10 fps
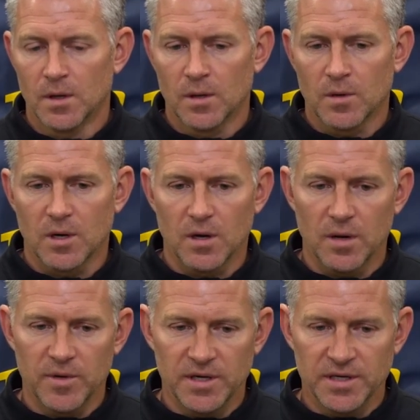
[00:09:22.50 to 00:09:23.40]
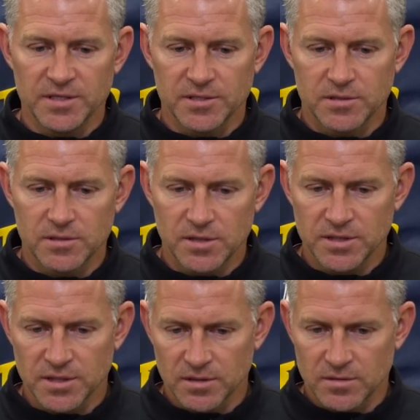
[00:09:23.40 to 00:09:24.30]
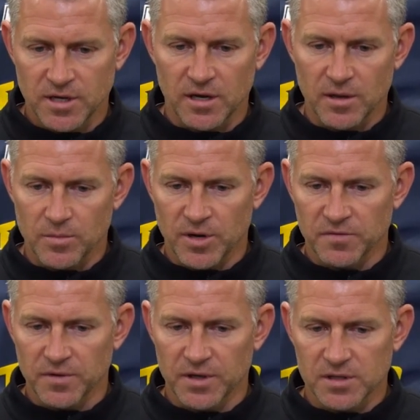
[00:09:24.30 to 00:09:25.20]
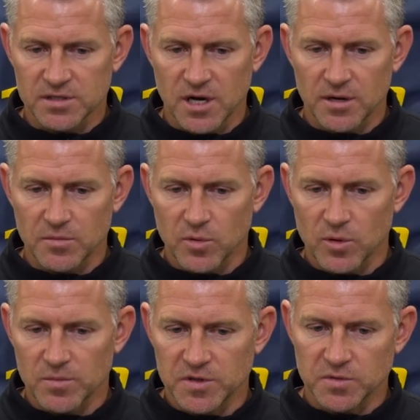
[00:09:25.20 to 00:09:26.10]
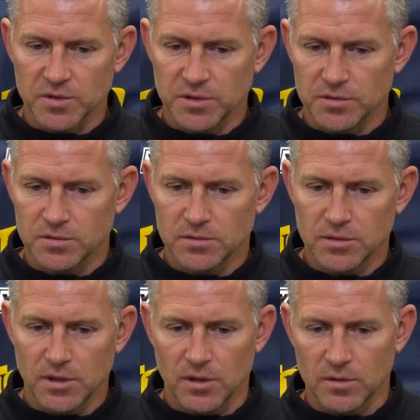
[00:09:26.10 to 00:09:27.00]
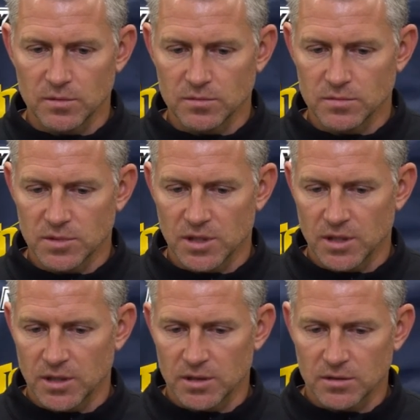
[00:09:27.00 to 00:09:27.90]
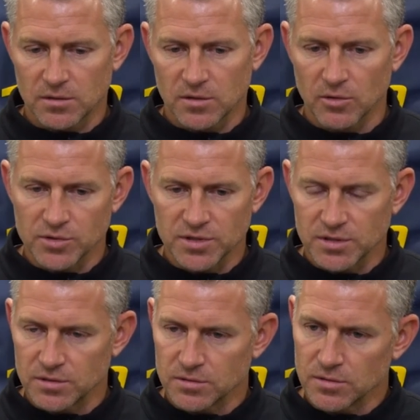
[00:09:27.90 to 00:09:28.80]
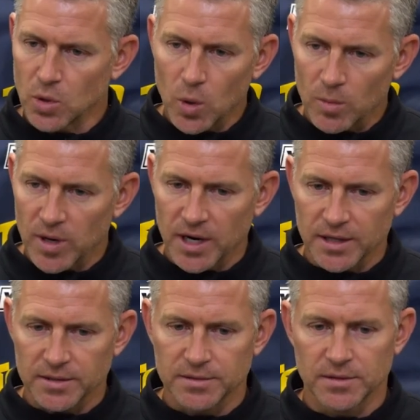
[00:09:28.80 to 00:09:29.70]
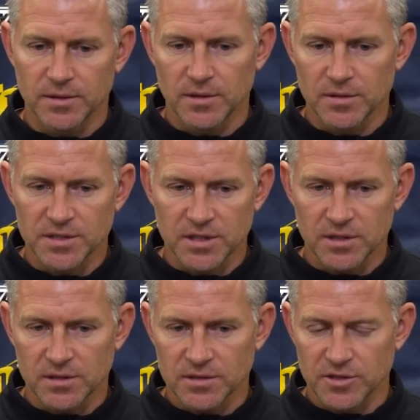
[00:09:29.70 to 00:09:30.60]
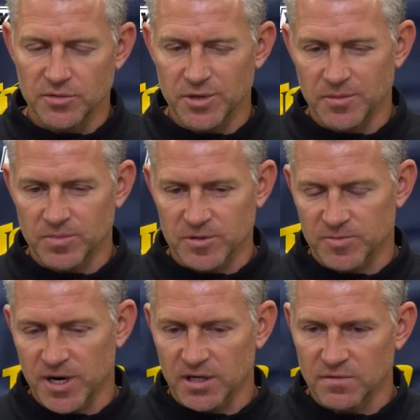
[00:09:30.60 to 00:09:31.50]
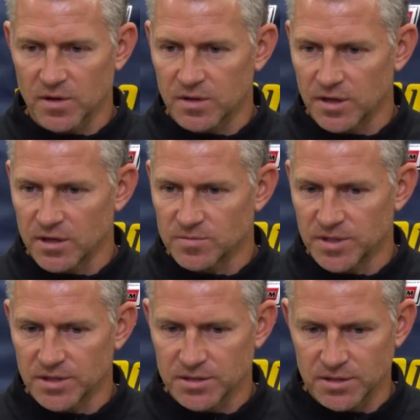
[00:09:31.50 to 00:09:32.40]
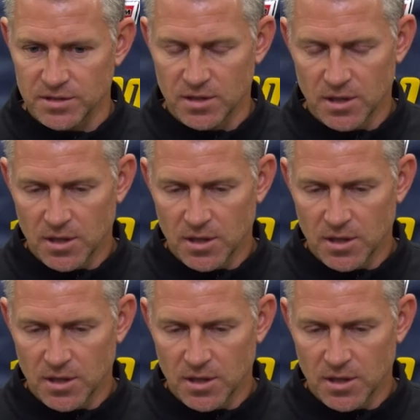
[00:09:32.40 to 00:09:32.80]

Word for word: Well, I mean, he's he's a kind of the buffering the sounding board between you know uh, coaches and the quarterback, and you know he's a he's a unique perspective on things because he,